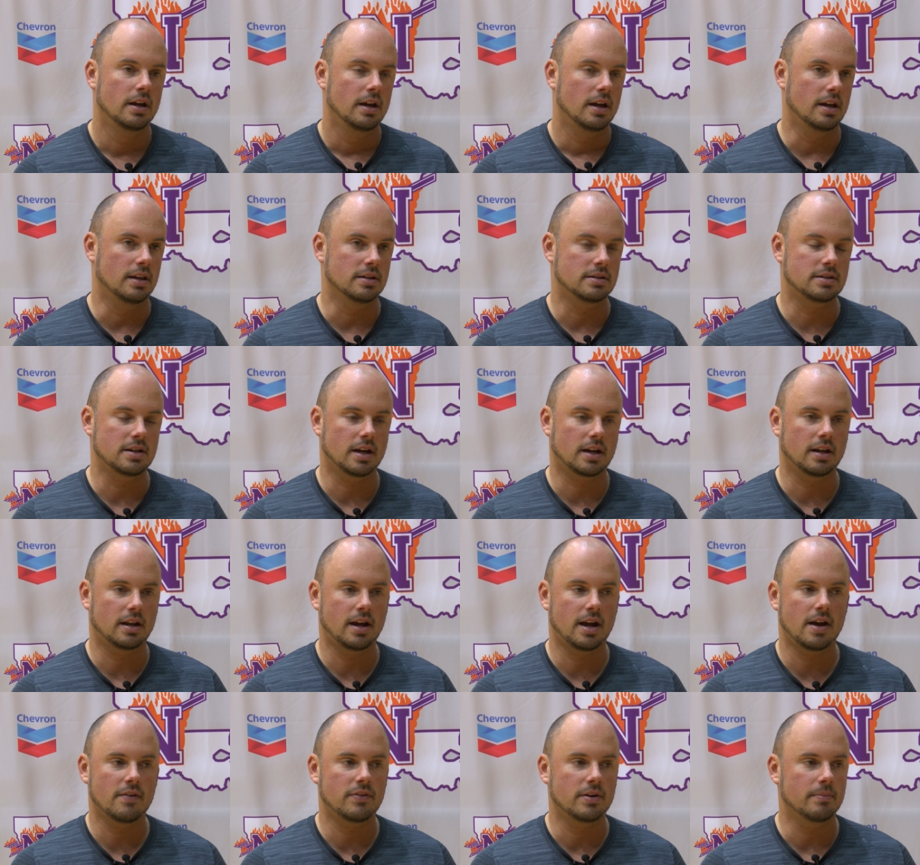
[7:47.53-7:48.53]
in the second
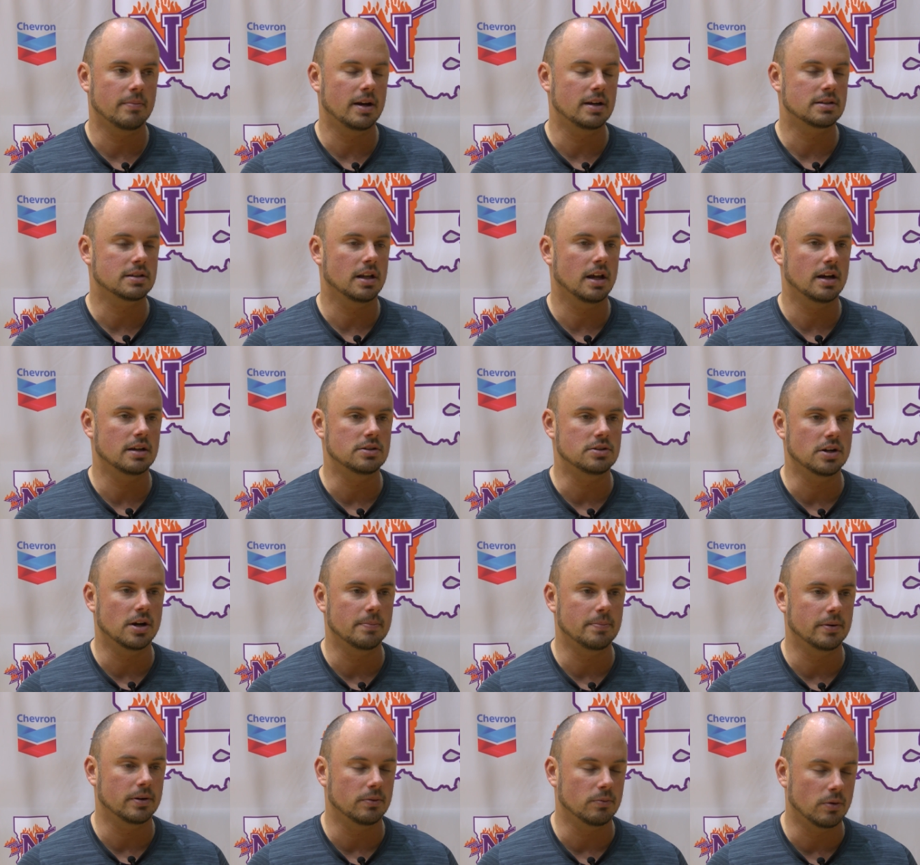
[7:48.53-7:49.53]
half and a baseline
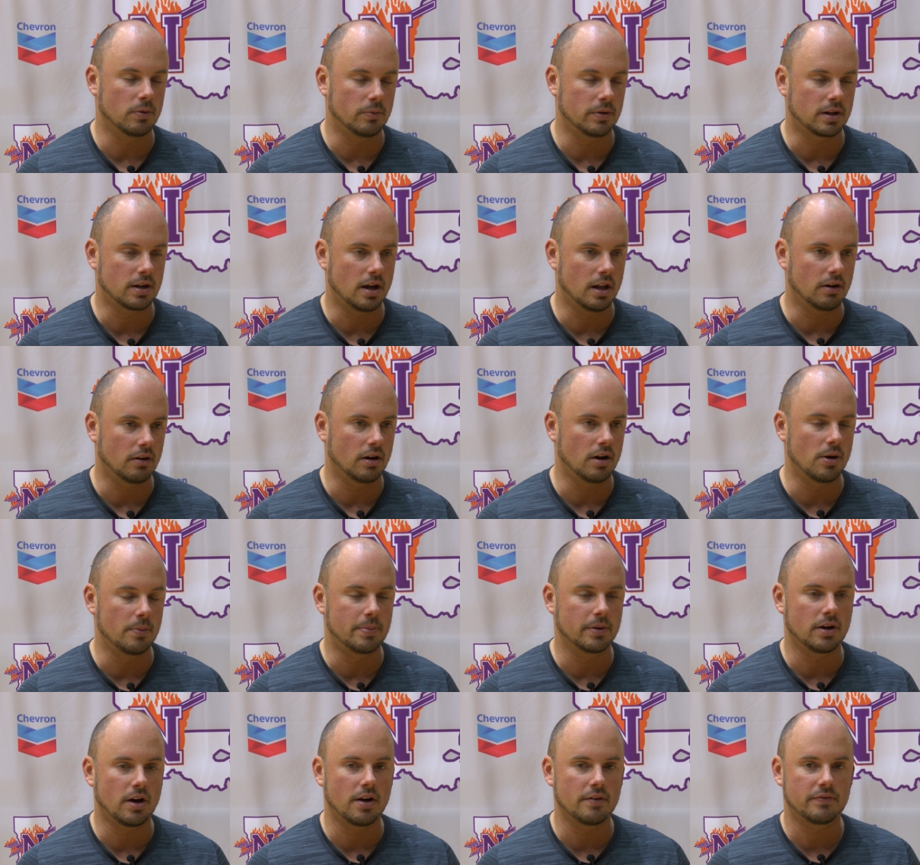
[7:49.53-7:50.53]
jumper and what we call our
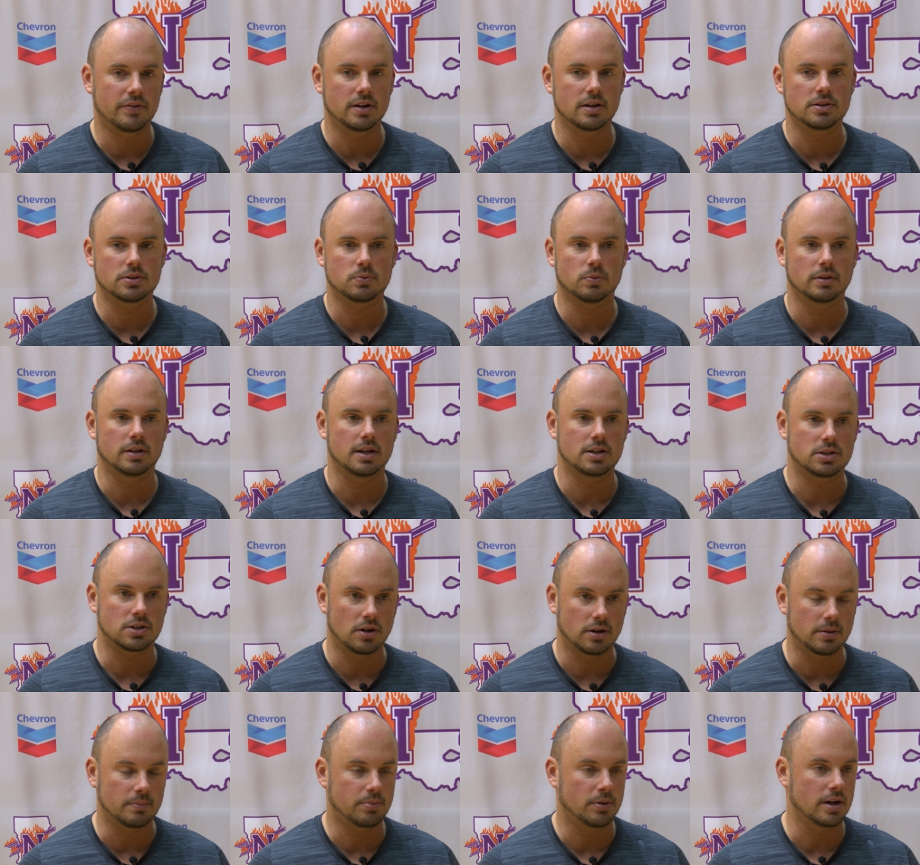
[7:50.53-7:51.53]
open offense when they
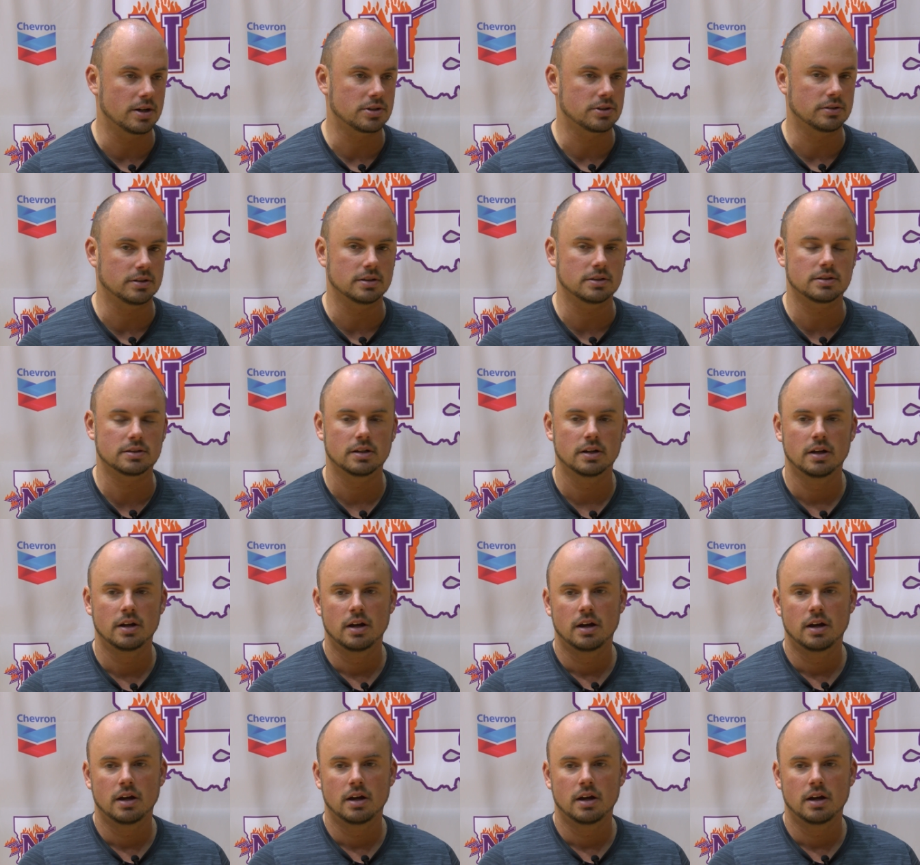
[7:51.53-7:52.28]
started pressuring us.